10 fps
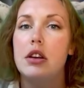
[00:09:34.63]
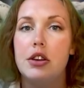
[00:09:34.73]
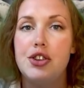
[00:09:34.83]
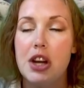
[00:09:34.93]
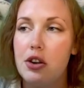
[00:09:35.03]

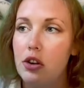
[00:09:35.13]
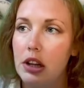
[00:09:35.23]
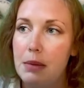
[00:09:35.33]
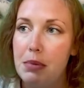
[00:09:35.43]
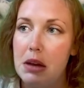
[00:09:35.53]

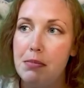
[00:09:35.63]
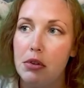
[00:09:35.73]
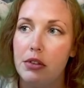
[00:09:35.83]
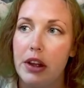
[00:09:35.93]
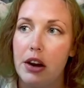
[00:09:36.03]
Generally,
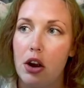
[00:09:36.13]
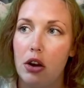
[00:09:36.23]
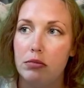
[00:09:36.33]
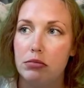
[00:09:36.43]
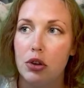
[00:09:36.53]
people that
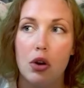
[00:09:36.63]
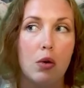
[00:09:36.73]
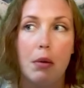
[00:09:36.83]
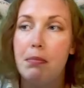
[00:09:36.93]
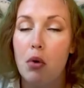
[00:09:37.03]
grow
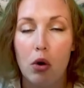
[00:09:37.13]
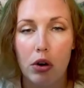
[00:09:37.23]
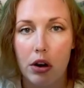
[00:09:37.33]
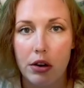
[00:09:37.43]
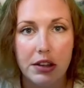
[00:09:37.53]
up
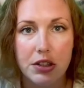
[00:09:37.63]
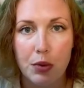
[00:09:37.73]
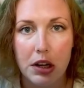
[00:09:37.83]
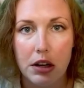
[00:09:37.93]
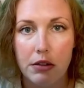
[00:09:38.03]
poorer in
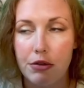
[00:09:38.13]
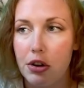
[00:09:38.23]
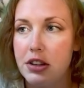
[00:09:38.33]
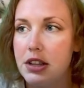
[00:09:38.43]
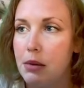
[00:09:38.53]
Sweden, for
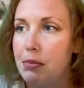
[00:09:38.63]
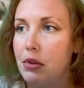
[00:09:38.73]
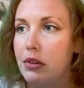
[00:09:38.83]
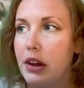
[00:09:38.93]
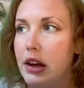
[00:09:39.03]

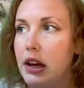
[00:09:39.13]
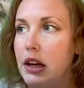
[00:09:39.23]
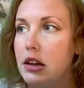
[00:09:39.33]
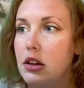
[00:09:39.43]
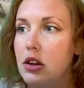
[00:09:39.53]
example,
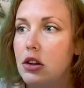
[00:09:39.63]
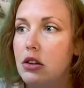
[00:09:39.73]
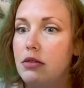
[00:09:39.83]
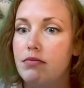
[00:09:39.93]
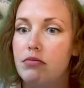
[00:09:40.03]
they
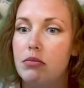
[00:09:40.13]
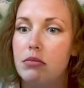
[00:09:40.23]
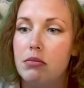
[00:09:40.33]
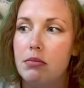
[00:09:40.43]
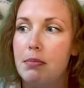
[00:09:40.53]

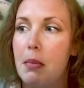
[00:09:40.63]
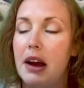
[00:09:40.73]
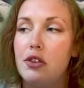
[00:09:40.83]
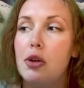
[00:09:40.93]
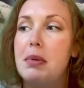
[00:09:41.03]

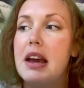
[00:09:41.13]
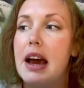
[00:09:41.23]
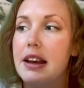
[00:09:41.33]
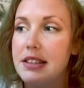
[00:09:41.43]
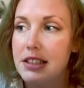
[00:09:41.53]
might not be
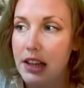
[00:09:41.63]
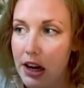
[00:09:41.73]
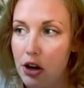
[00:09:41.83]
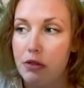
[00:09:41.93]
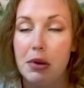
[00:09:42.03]
as
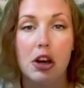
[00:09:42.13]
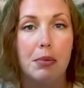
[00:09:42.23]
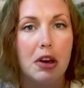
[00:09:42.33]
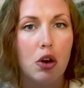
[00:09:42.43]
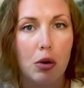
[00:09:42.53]
scared of
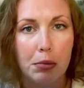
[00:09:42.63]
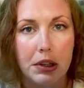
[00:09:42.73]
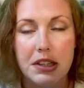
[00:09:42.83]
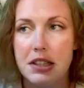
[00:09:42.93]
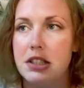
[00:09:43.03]
becoming
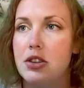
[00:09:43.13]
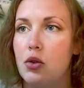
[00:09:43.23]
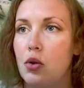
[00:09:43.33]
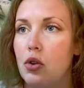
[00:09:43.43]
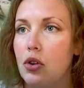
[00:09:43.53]
homeless
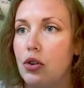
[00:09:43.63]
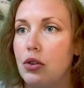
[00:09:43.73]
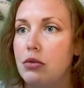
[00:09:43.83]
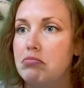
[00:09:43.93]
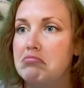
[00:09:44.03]
or